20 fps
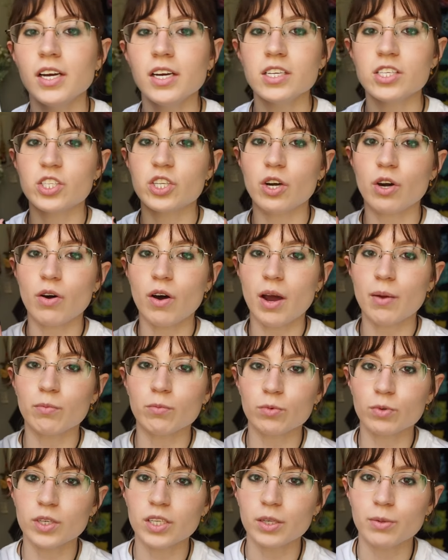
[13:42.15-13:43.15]
So I'm
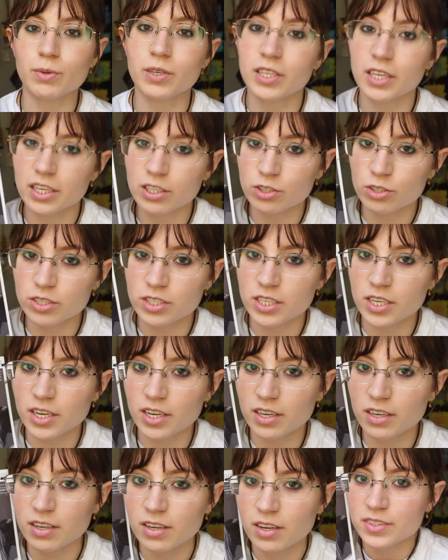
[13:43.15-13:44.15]
really, really
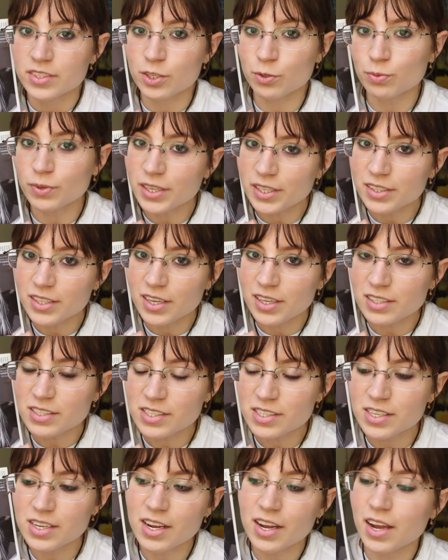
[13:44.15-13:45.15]
interested to read
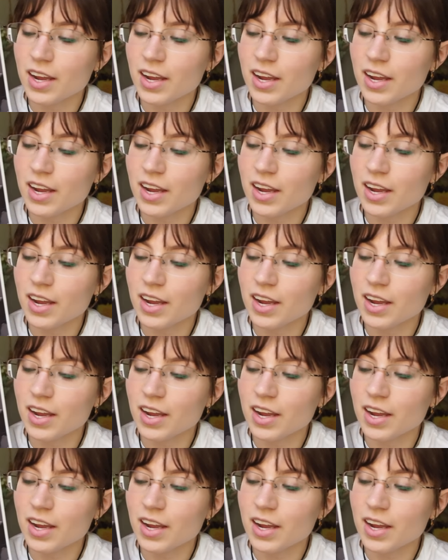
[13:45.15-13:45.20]
this.